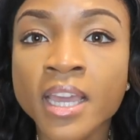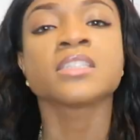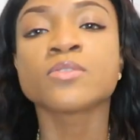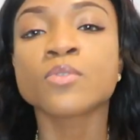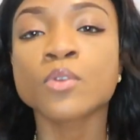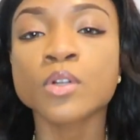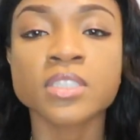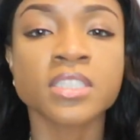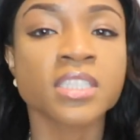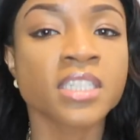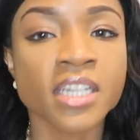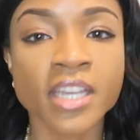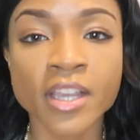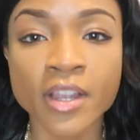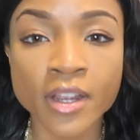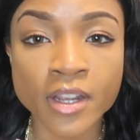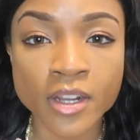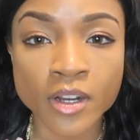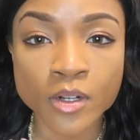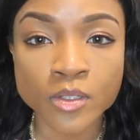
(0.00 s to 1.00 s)
It's fourteen
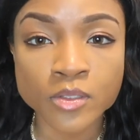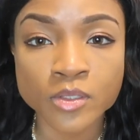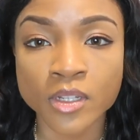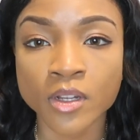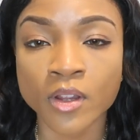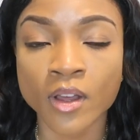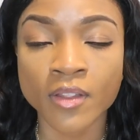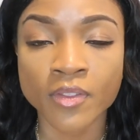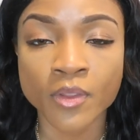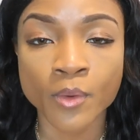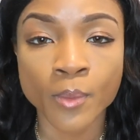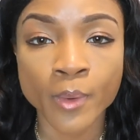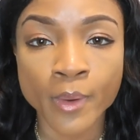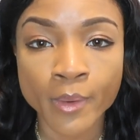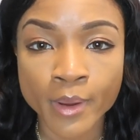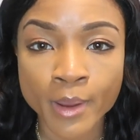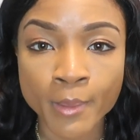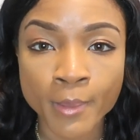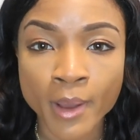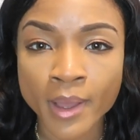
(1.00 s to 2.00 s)
karat gold, so I don't have to
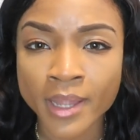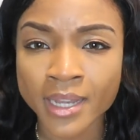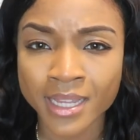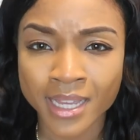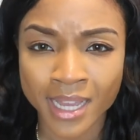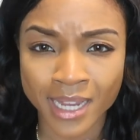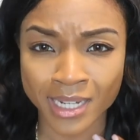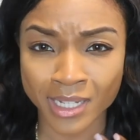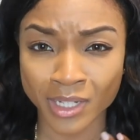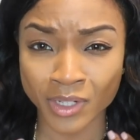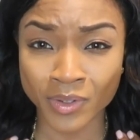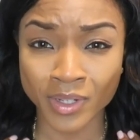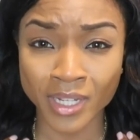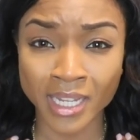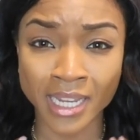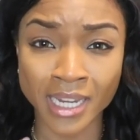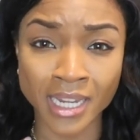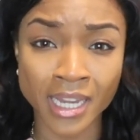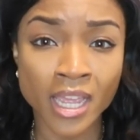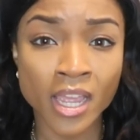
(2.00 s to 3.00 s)
worry about any kind of
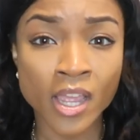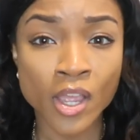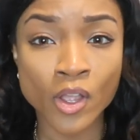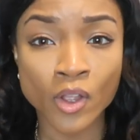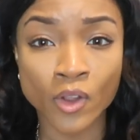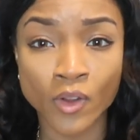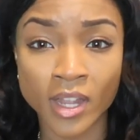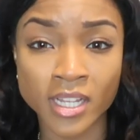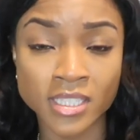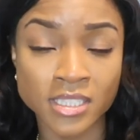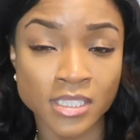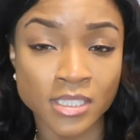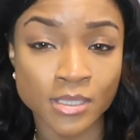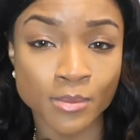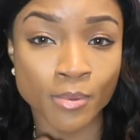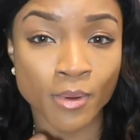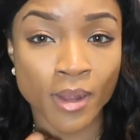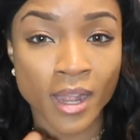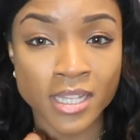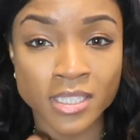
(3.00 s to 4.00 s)
green crazy
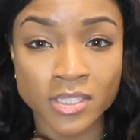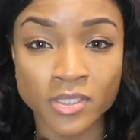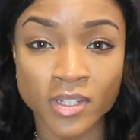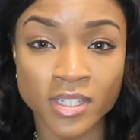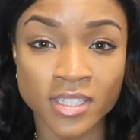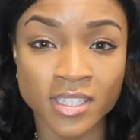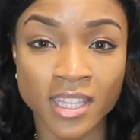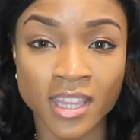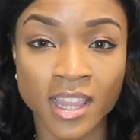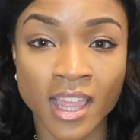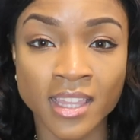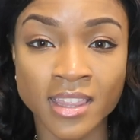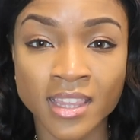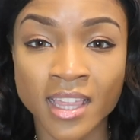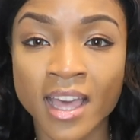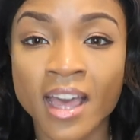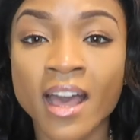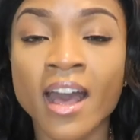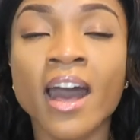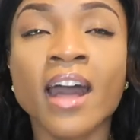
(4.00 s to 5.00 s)
surprise or anything like that.